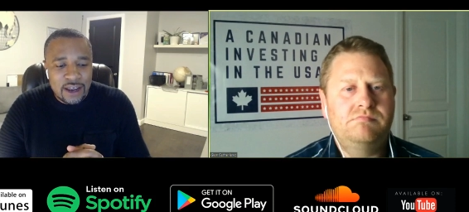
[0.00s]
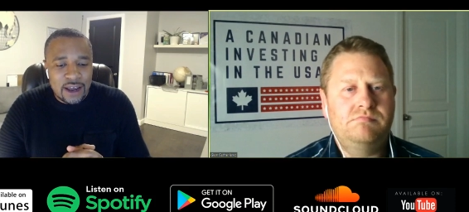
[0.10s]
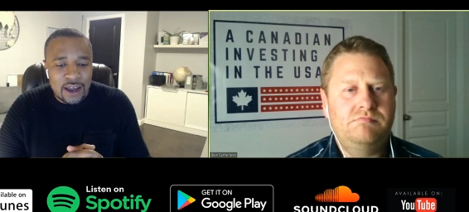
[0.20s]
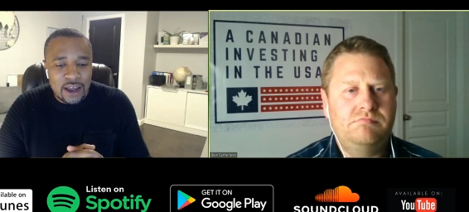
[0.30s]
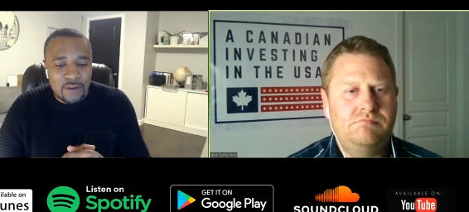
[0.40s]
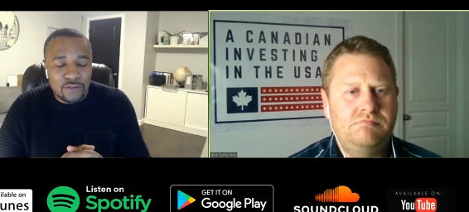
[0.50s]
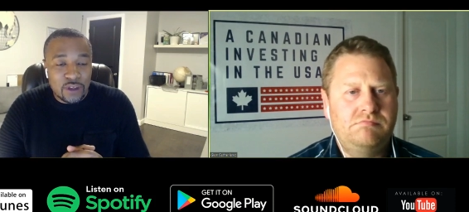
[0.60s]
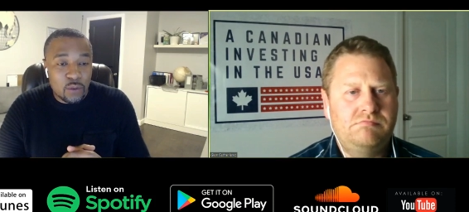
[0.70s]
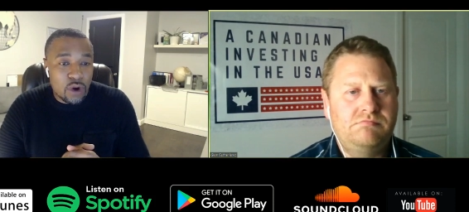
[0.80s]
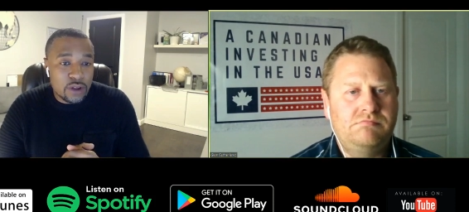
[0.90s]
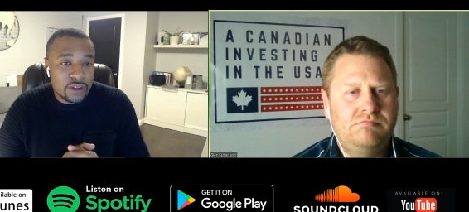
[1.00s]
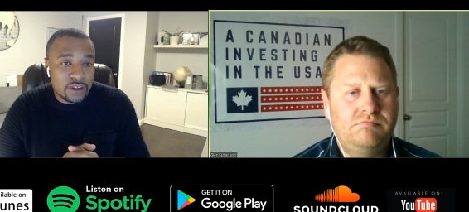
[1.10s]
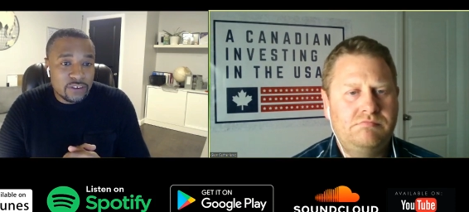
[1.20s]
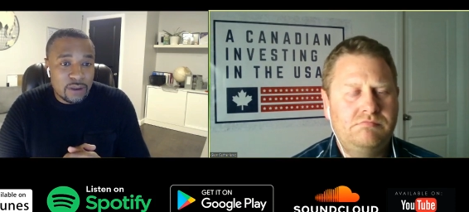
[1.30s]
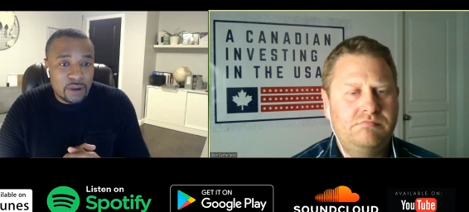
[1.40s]
Speaker 1: Uh, if they want, they
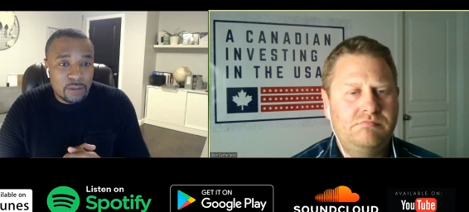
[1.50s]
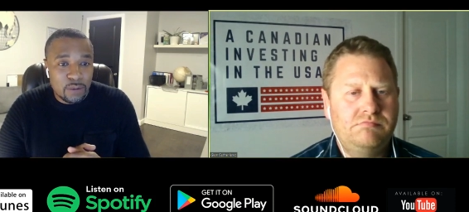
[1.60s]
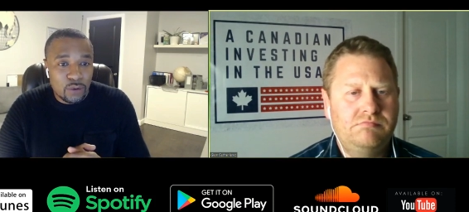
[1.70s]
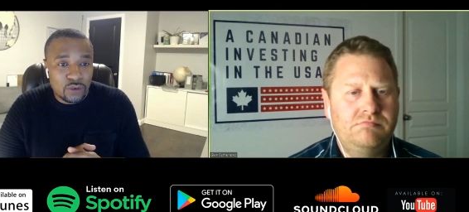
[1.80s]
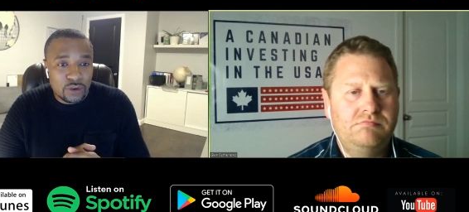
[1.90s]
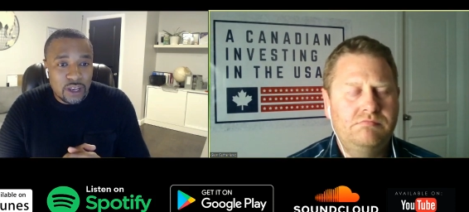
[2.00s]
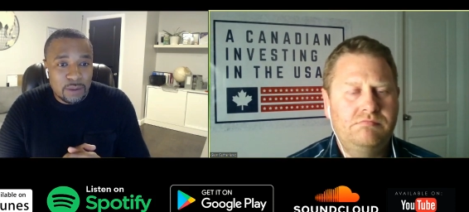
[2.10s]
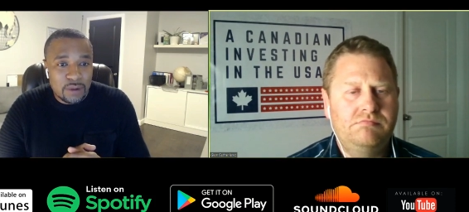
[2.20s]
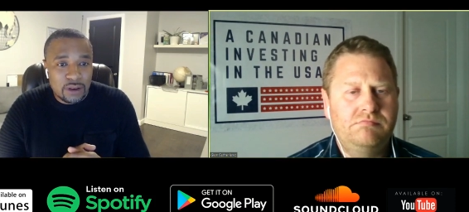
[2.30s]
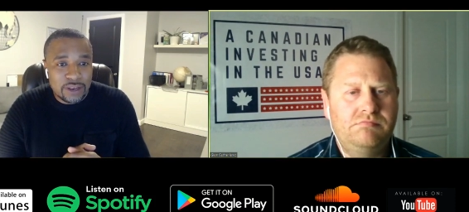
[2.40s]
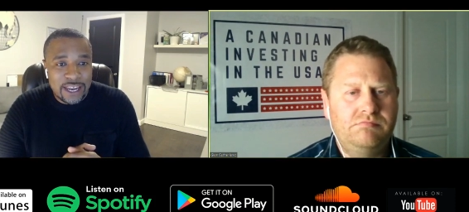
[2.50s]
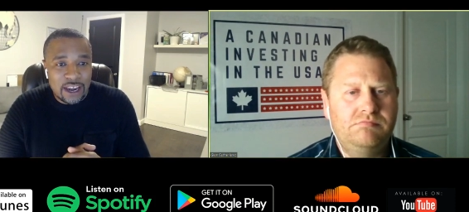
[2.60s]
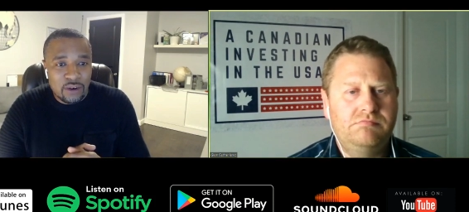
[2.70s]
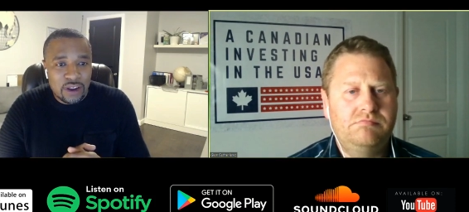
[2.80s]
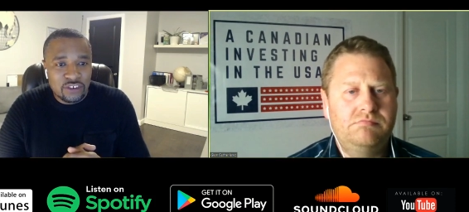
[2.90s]
can send me a personal email,
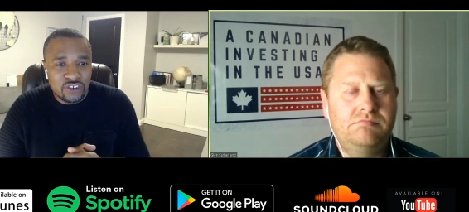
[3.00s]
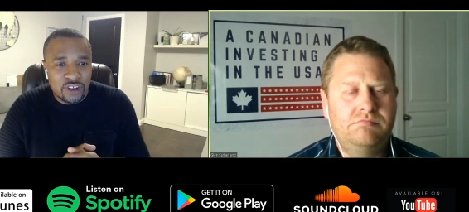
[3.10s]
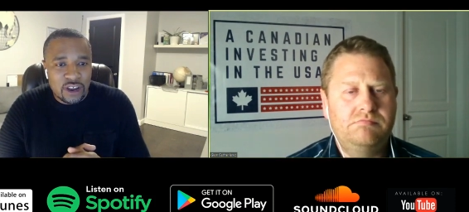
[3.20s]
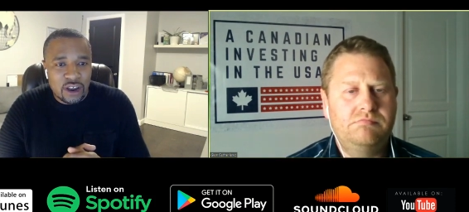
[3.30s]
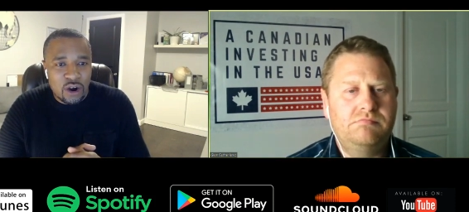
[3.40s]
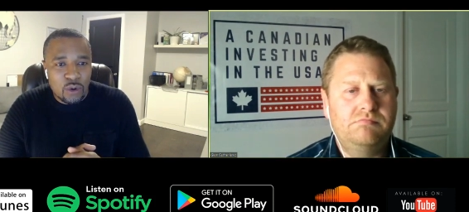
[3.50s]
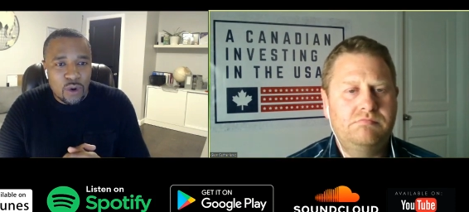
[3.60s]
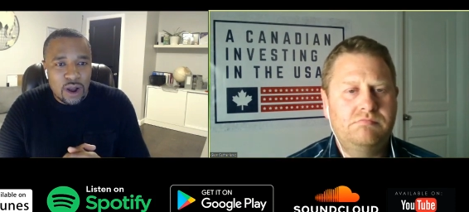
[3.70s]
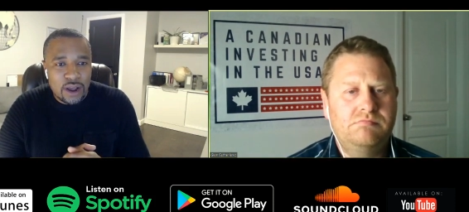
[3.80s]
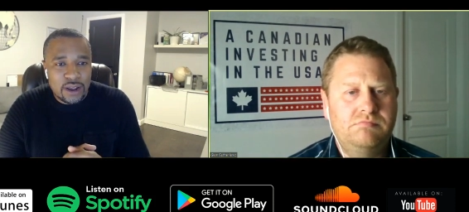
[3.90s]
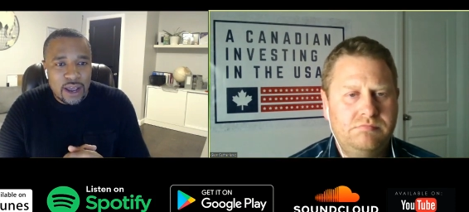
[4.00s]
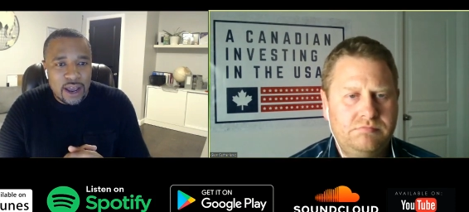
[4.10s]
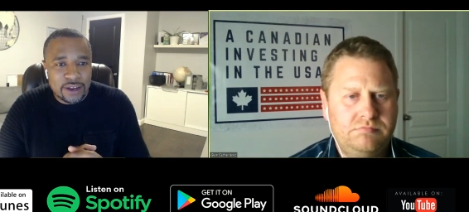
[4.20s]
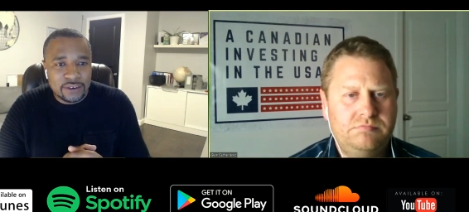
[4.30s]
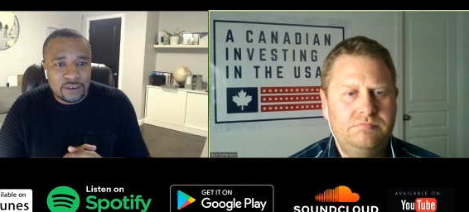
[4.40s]
Gary, G A R Y,
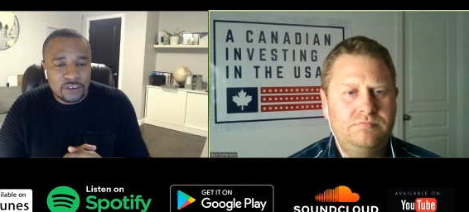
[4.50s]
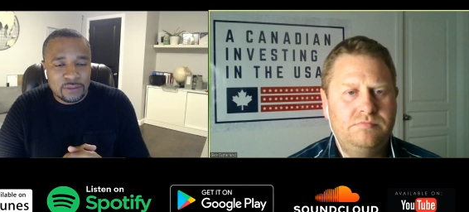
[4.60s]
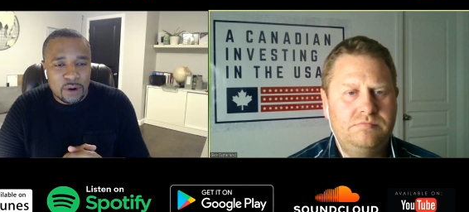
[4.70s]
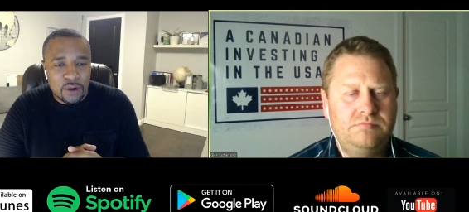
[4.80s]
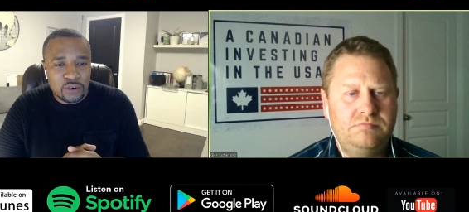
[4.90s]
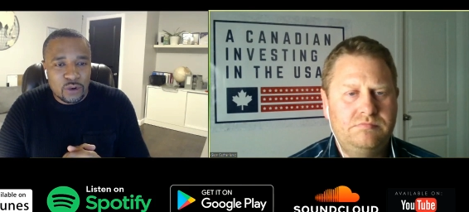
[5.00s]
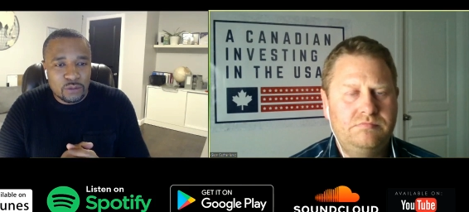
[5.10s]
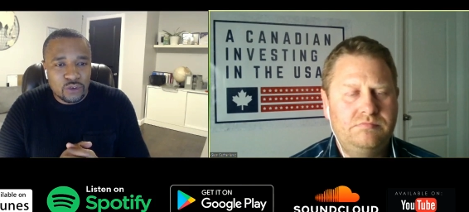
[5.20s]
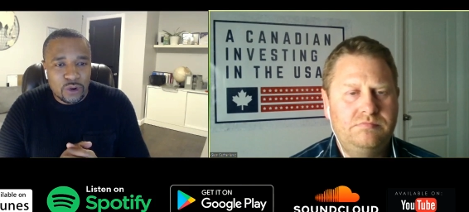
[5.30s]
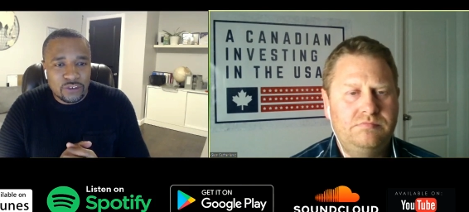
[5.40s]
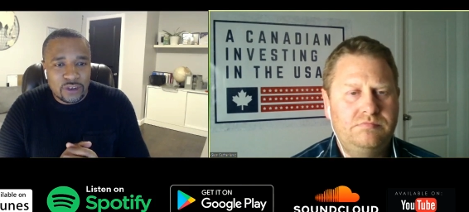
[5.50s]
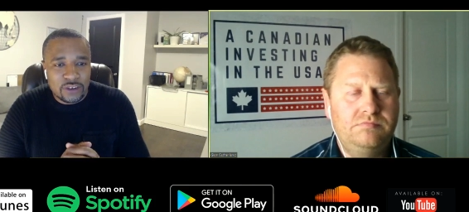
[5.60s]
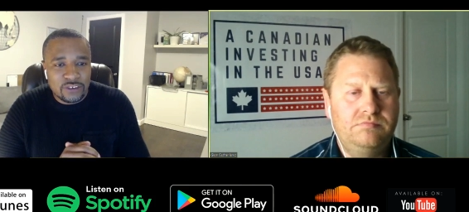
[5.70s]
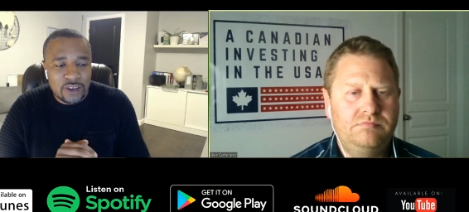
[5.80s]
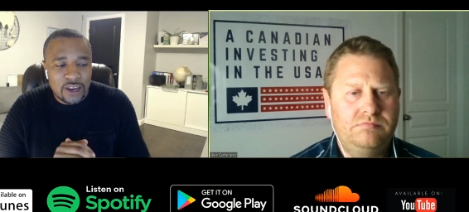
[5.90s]
at smart home choice dot
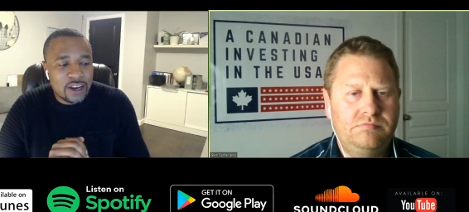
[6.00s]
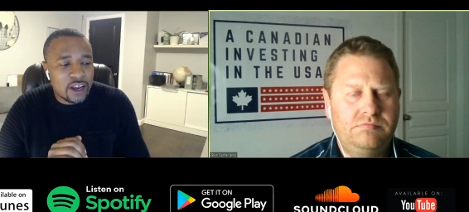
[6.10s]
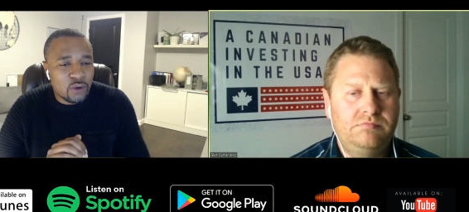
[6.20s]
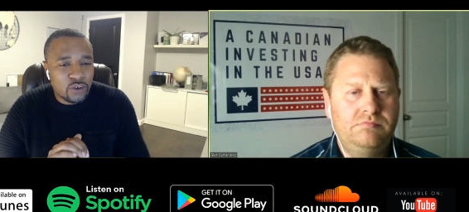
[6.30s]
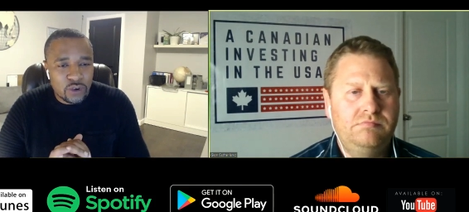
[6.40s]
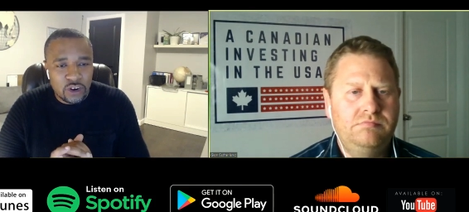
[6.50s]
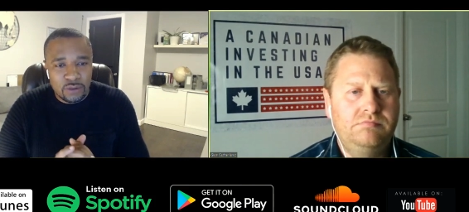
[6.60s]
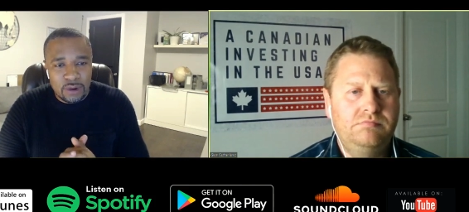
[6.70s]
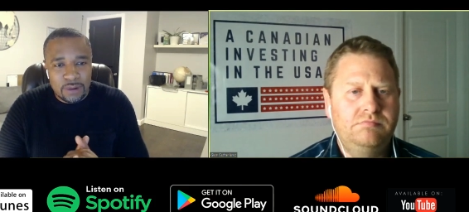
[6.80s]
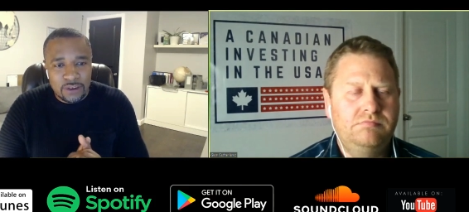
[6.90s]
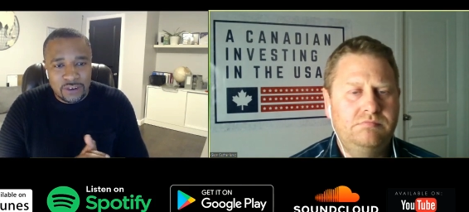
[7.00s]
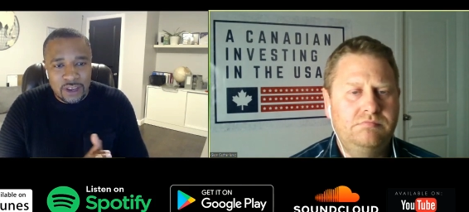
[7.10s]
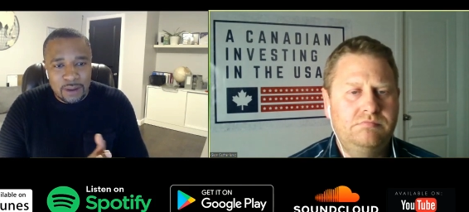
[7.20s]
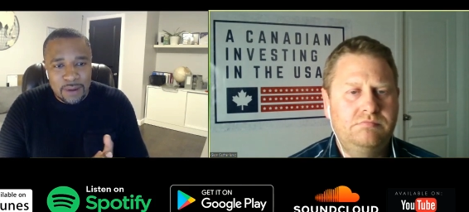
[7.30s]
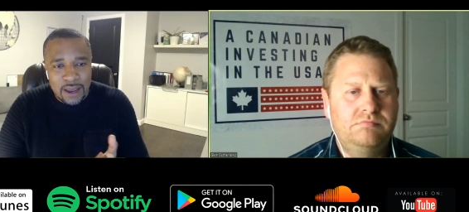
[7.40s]
c a. And I always try to do my best to
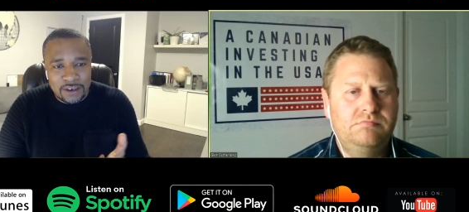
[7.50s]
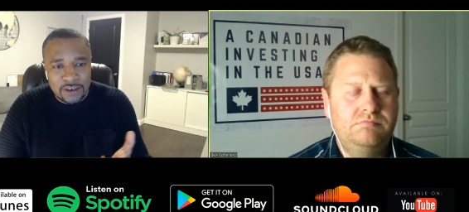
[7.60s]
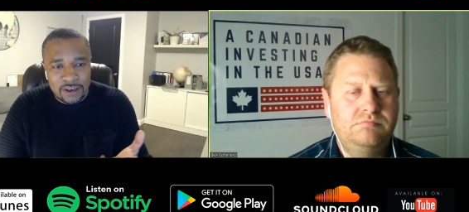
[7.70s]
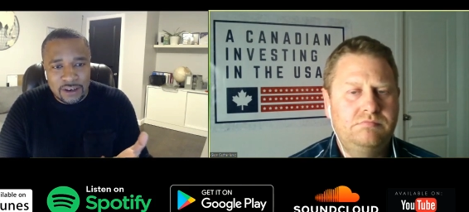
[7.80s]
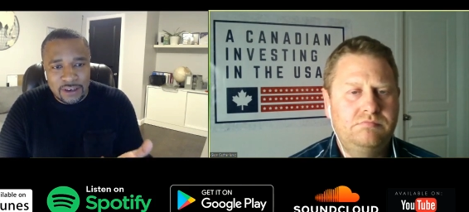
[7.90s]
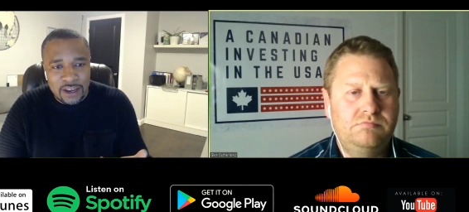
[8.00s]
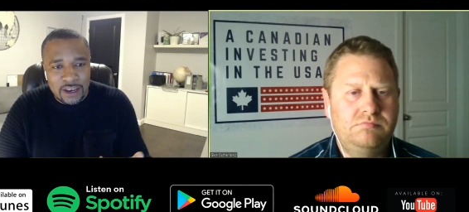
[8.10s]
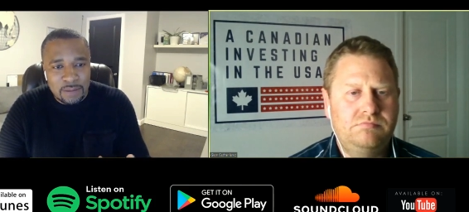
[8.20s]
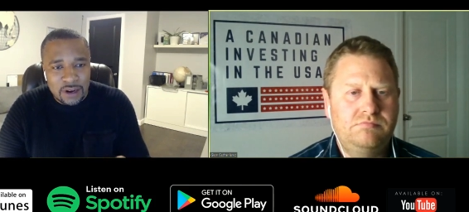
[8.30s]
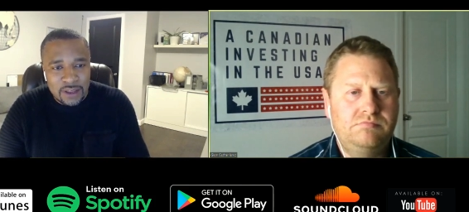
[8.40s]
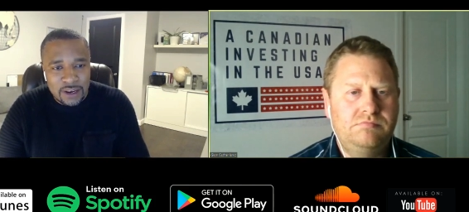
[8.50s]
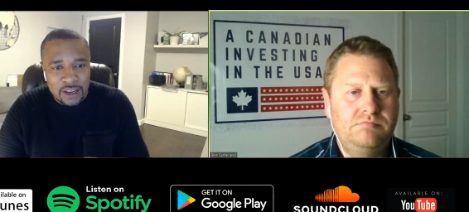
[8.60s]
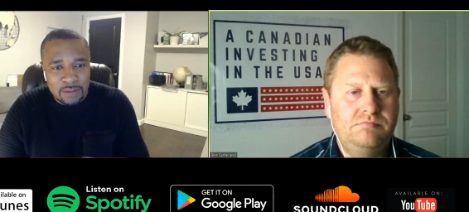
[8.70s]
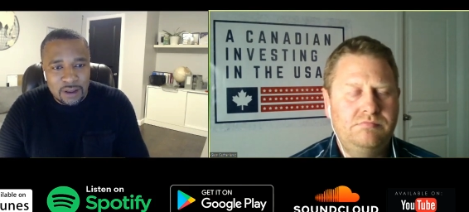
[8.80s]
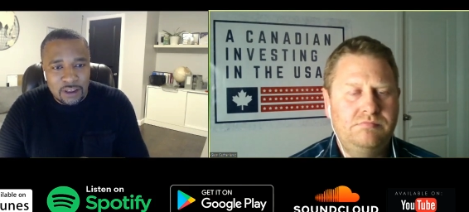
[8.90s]
get back to, to anybody that
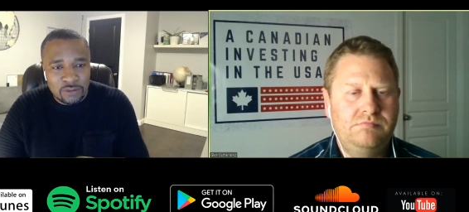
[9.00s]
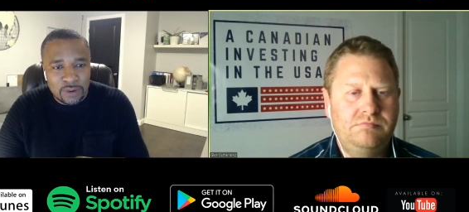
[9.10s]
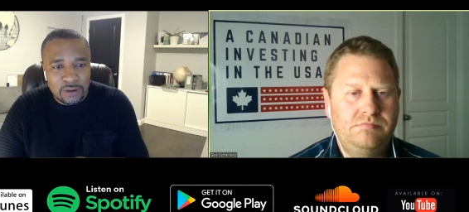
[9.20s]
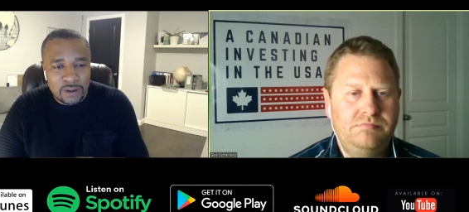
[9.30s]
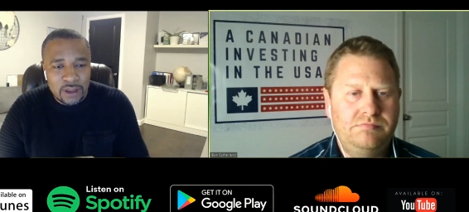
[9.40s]
emails me.